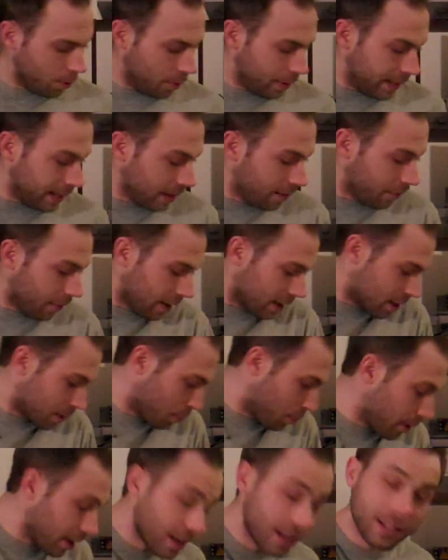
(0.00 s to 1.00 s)
we did find
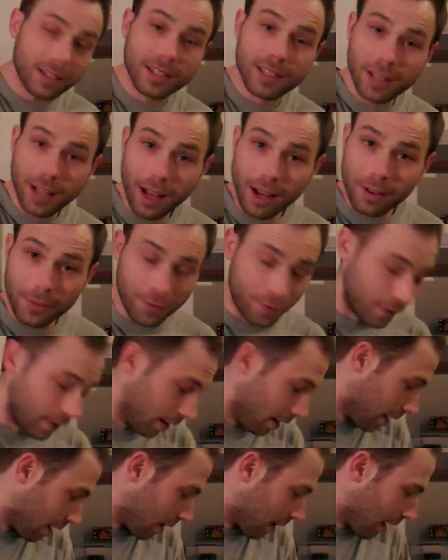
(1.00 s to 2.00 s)
some pretty good stuff
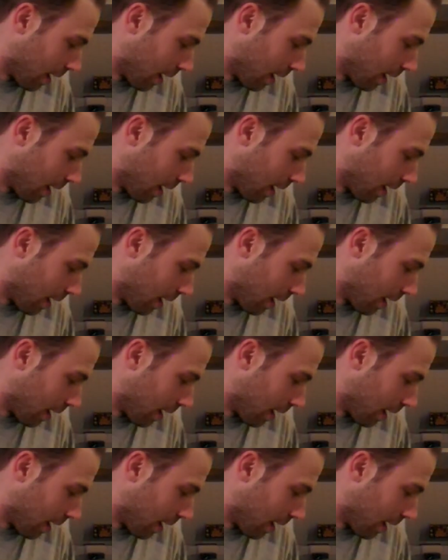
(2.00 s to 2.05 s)
the